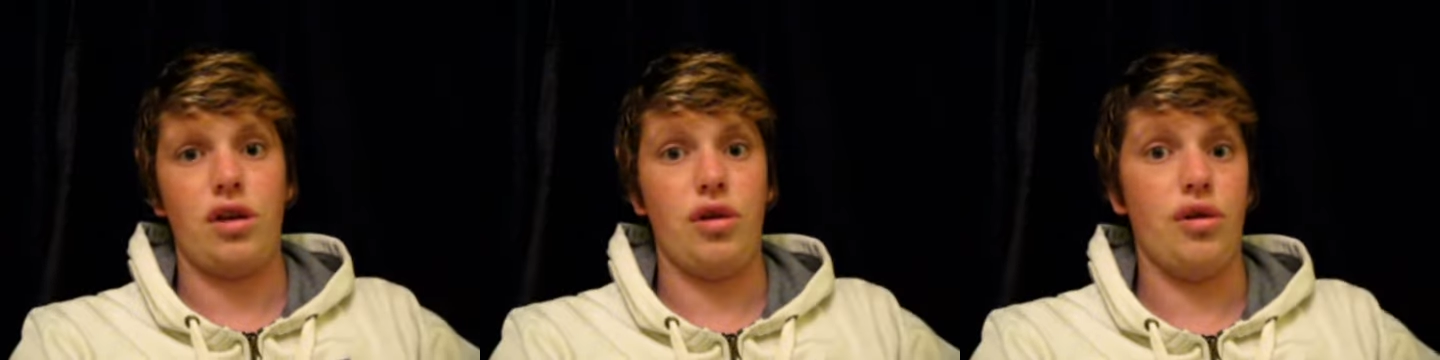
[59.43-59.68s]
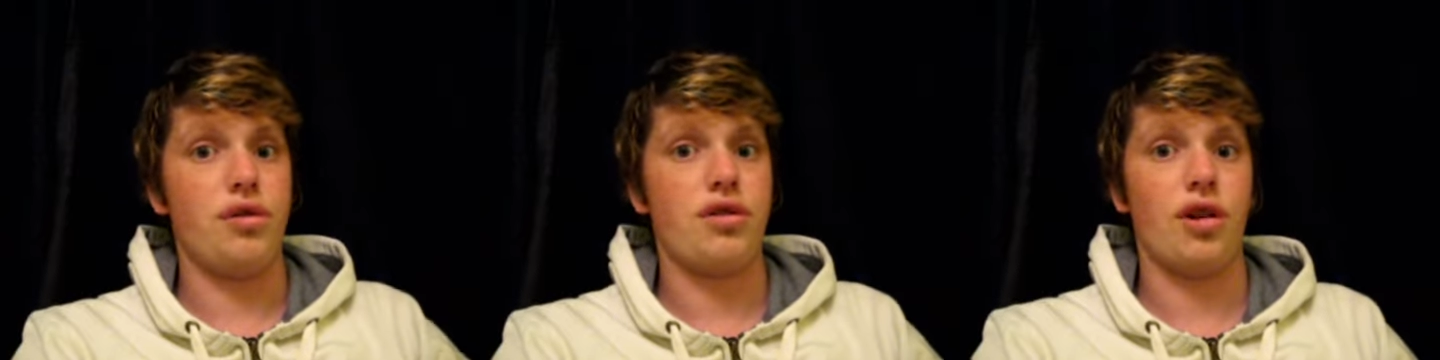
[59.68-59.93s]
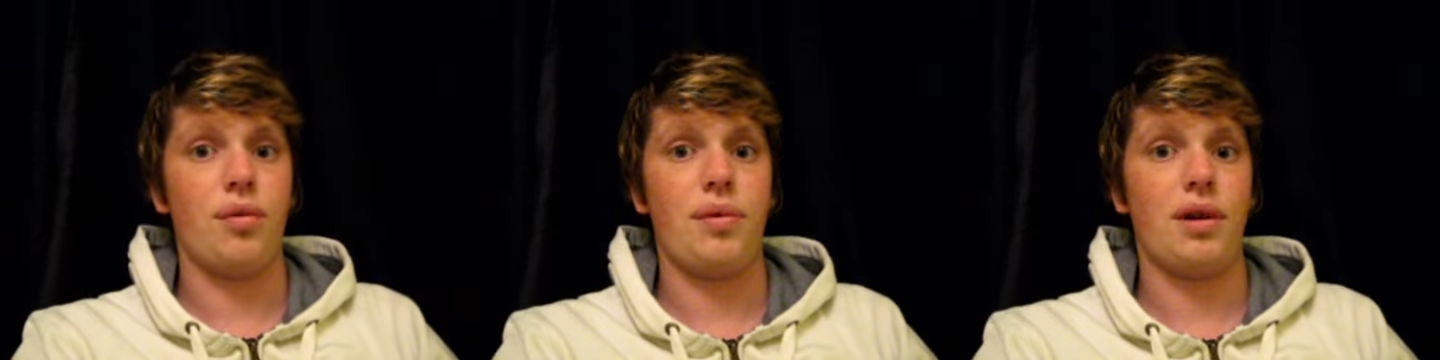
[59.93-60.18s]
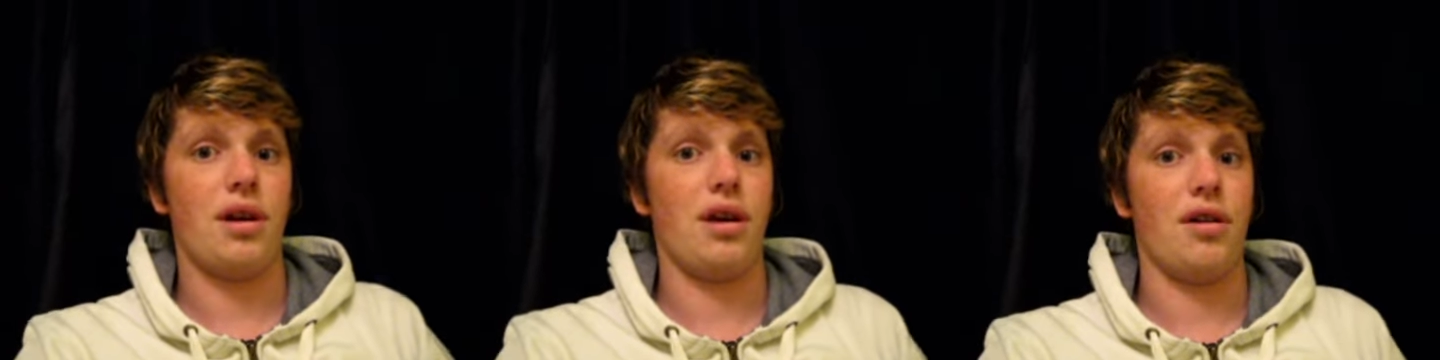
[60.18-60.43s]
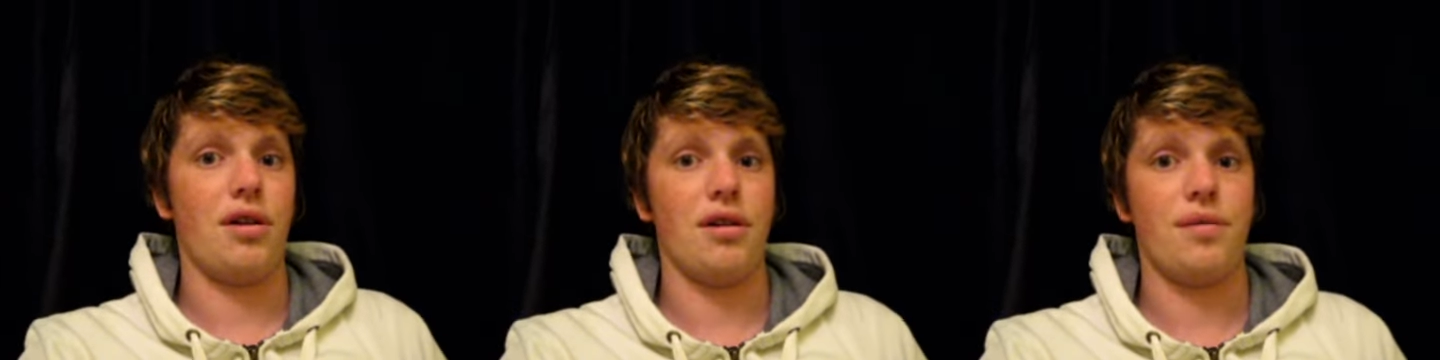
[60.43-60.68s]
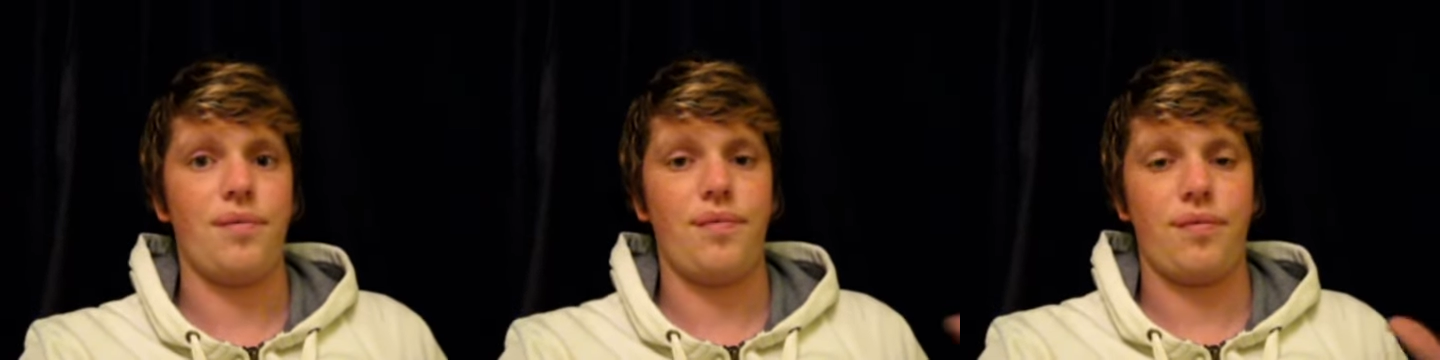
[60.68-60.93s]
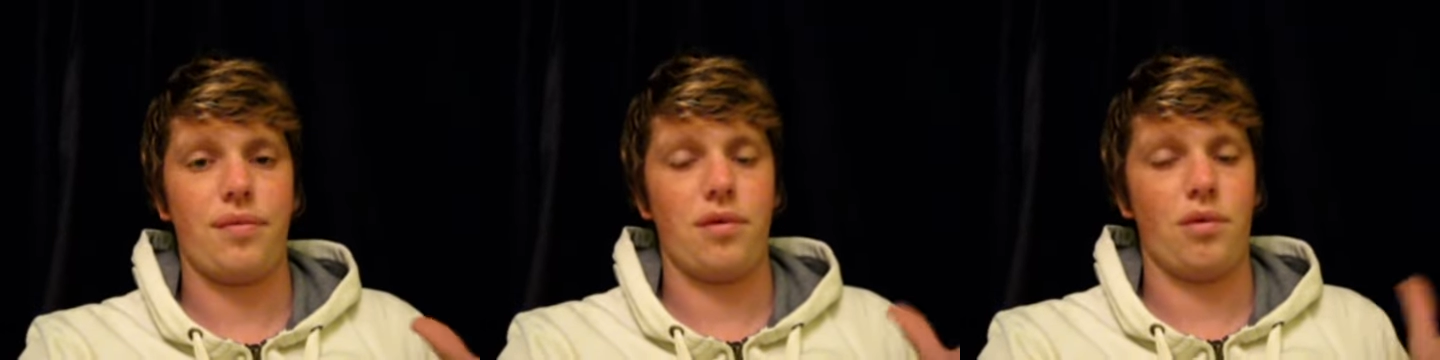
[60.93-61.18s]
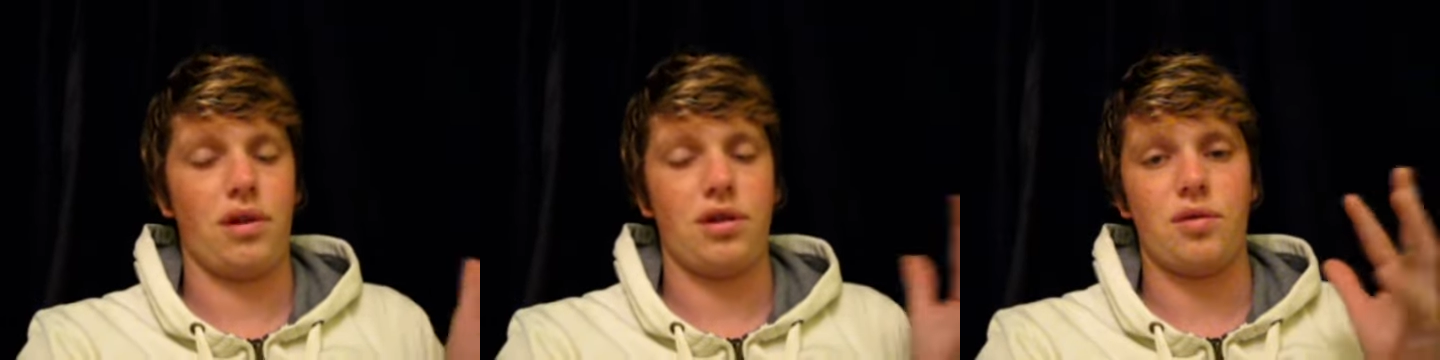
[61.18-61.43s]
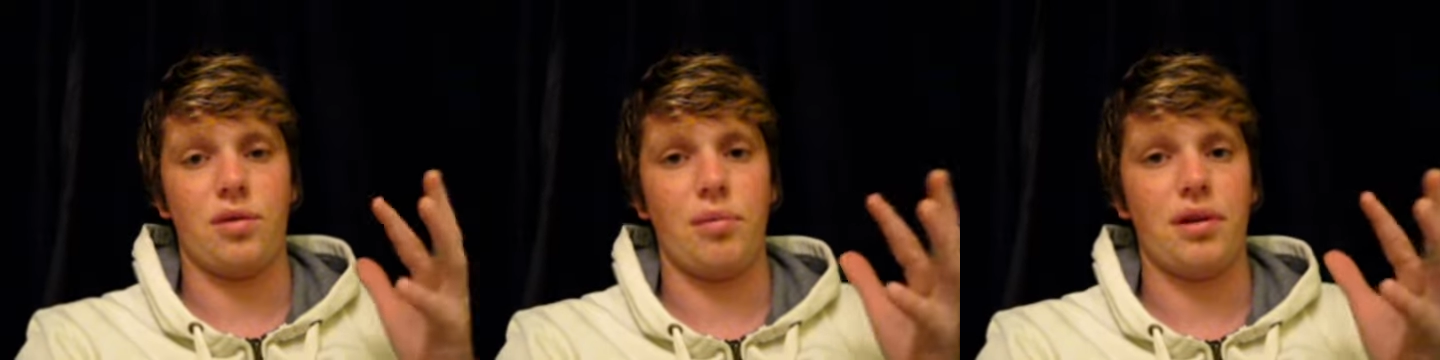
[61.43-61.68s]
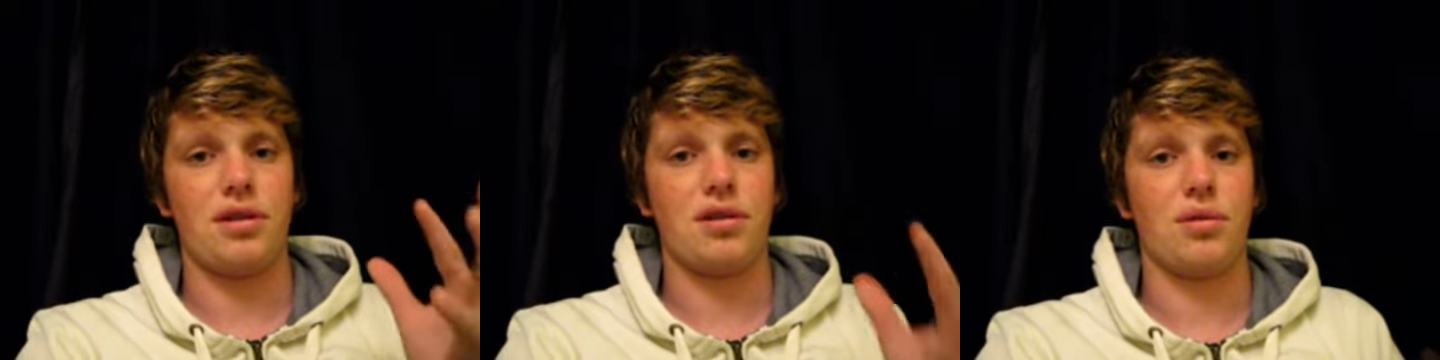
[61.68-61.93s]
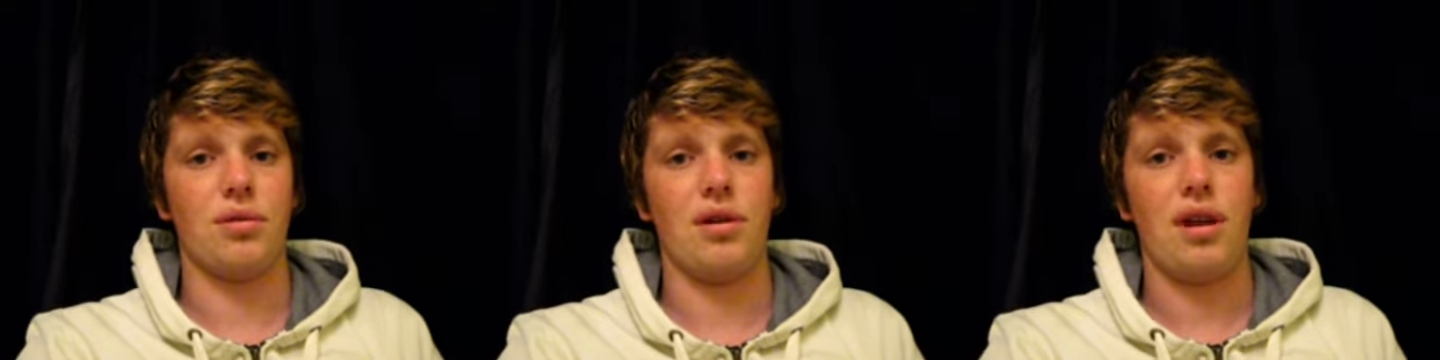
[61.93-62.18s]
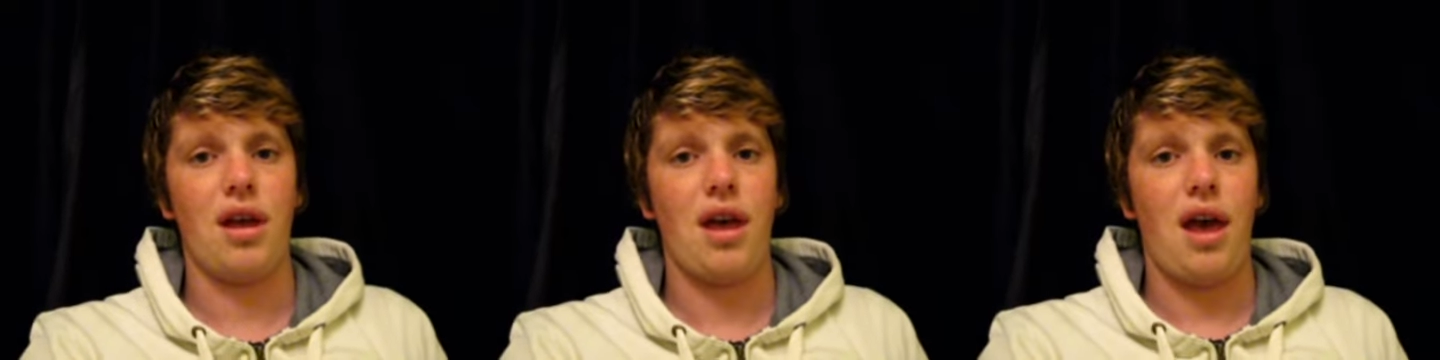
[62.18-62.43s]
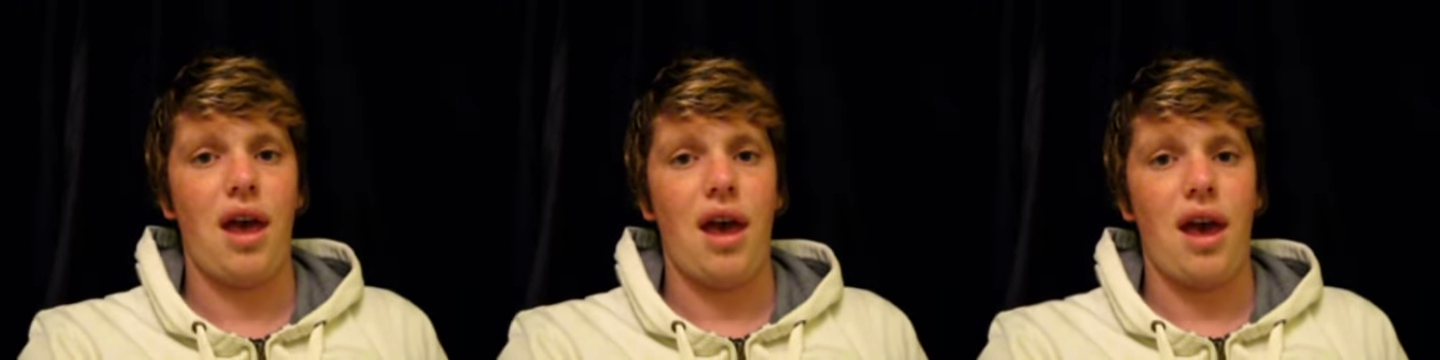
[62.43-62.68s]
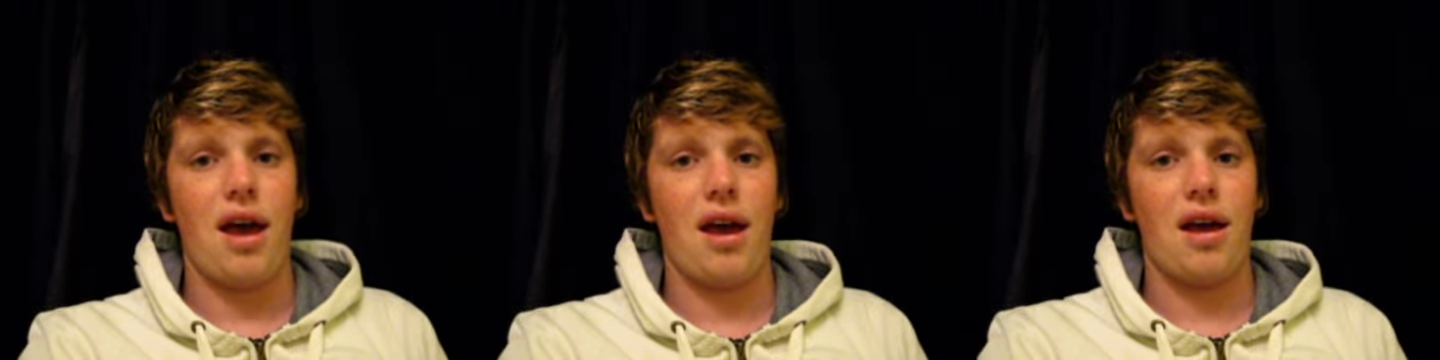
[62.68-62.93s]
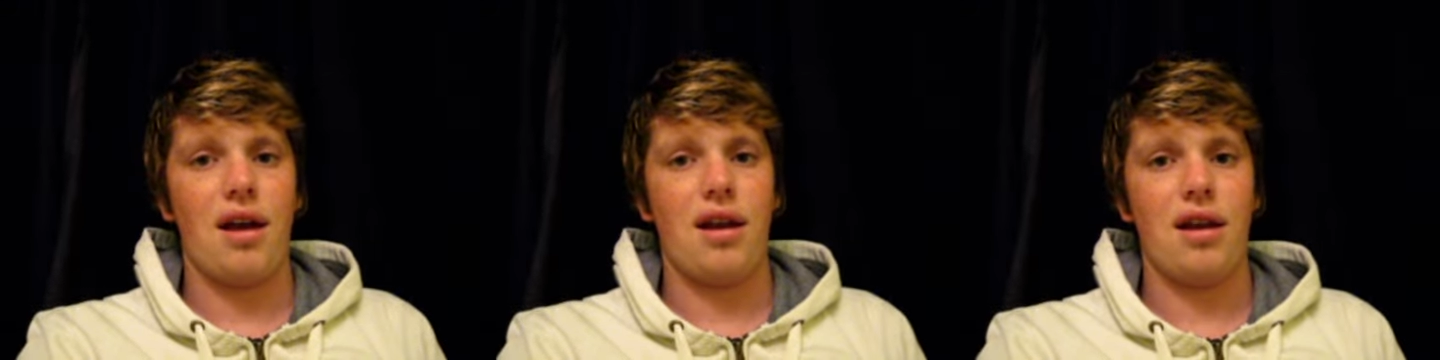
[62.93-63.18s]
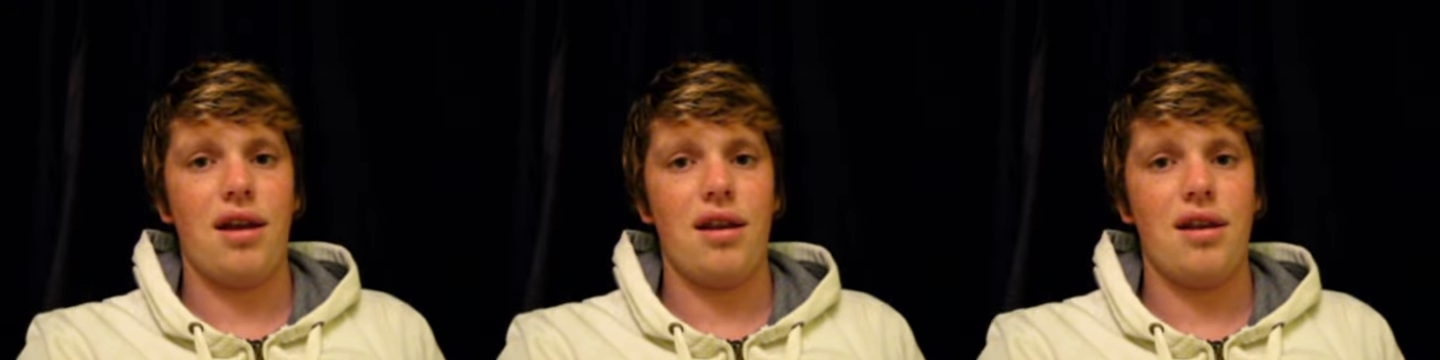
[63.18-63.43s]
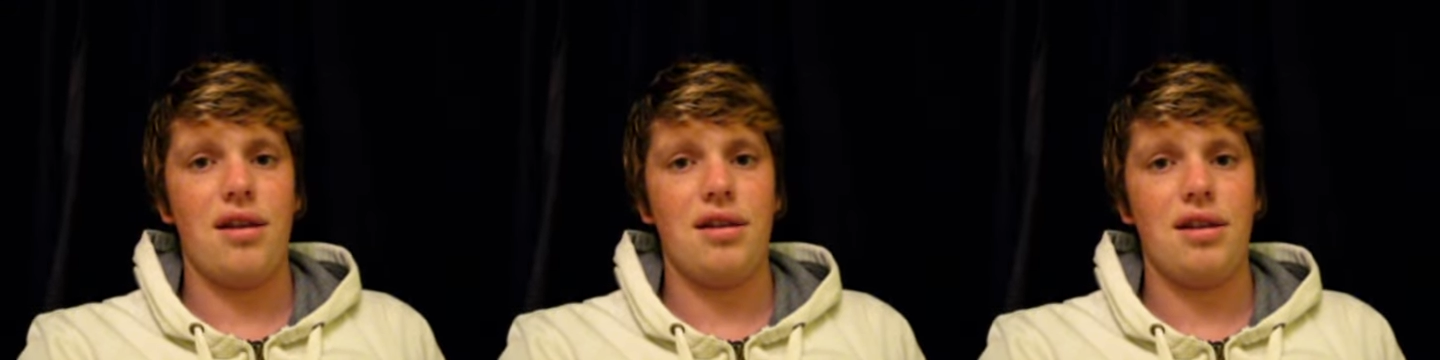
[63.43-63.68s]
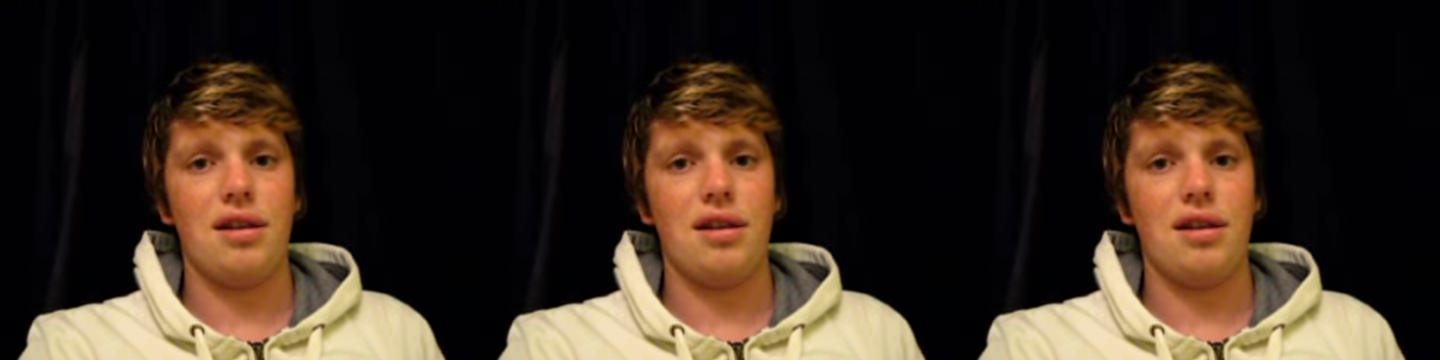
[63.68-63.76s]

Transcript: utopia area. Well, that's what the place is called. And